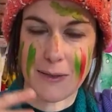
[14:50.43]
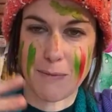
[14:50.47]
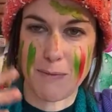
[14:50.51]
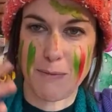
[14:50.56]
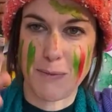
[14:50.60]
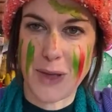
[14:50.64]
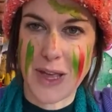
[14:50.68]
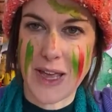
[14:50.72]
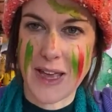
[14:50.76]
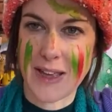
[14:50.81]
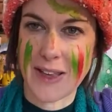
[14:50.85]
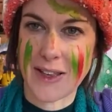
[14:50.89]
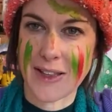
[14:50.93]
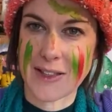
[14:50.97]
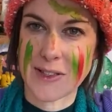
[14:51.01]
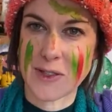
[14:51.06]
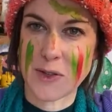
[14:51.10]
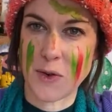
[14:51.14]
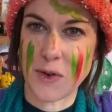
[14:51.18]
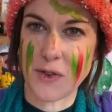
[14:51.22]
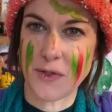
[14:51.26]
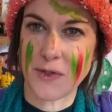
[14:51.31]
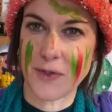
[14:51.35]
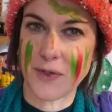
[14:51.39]
big
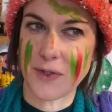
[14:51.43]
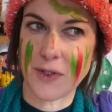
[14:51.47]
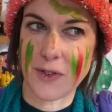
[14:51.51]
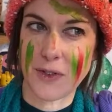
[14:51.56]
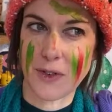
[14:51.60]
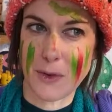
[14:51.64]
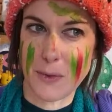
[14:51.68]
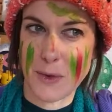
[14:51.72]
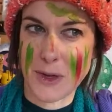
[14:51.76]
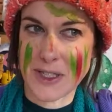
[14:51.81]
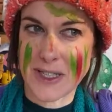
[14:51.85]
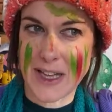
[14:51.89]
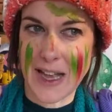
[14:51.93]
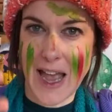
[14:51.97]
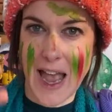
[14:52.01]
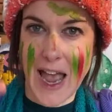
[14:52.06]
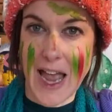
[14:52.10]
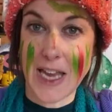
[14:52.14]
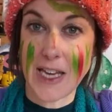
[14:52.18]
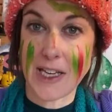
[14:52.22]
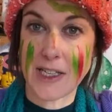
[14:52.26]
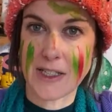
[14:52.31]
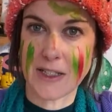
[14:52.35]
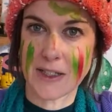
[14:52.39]
sort of almost like
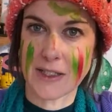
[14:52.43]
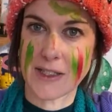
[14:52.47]
angel